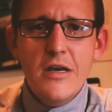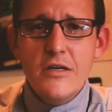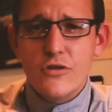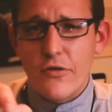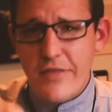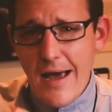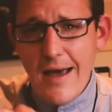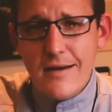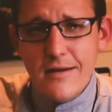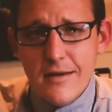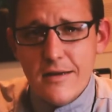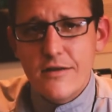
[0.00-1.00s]
So
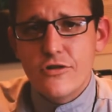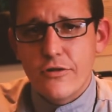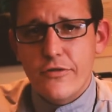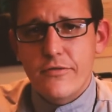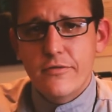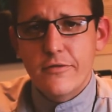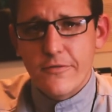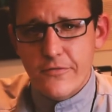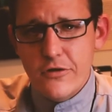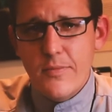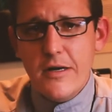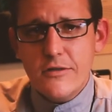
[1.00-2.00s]
that is your your
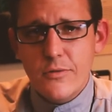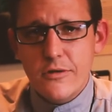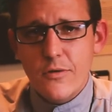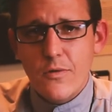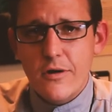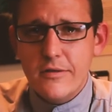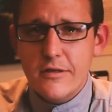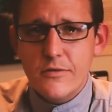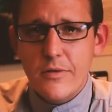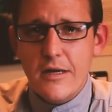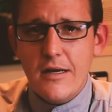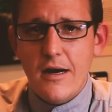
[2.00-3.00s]
few minutes with the word this
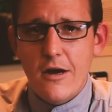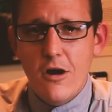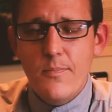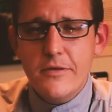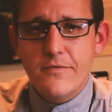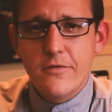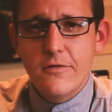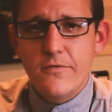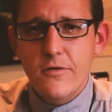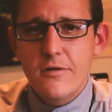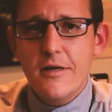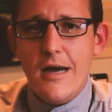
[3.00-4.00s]
week. I hope it's
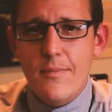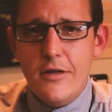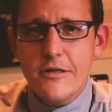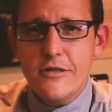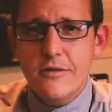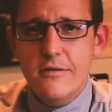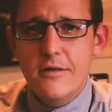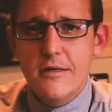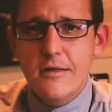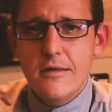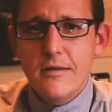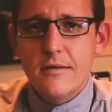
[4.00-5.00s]
fruitful. God bless you.
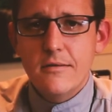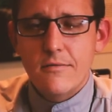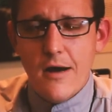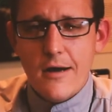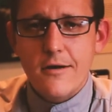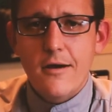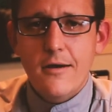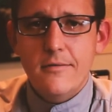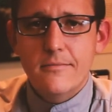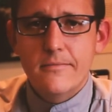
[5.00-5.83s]
Rock on.